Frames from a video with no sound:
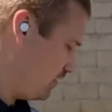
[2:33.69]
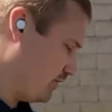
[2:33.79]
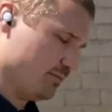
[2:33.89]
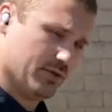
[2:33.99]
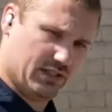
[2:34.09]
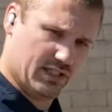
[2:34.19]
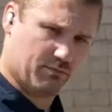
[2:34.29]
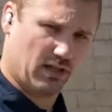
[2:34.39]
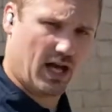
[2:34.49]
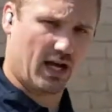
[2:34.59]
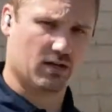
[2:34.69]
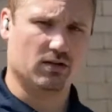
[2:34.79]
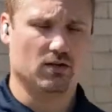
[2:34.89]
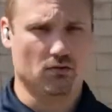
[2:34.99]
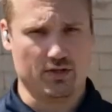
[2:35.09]
You can put this block
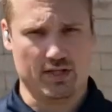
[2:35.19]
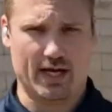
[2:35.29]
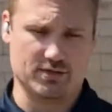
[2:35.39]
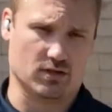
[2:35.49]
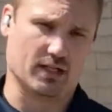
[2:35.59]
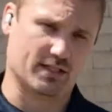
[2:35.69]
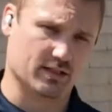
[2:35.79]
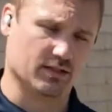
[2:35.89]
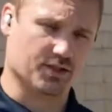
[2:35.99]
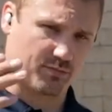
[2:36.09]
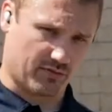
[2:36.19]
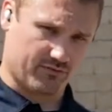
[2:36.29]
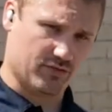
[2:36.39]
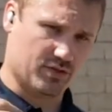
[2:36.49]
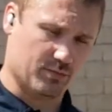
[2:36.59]
on the hydraulic cylinder
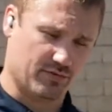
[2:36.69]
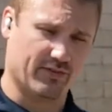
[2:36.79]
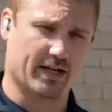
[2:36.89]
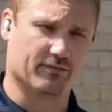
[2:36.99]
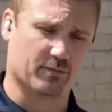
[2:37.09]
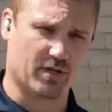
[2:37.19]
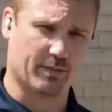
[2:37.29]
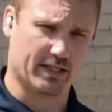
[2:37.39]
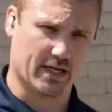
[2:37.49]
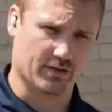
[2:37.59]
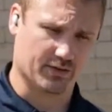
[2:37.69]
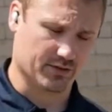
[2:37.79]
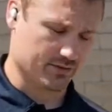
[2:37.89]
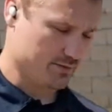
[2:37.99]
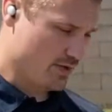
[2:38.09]
to prevent it from coming down in
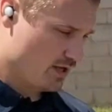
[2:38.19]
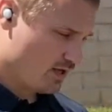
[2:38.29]
your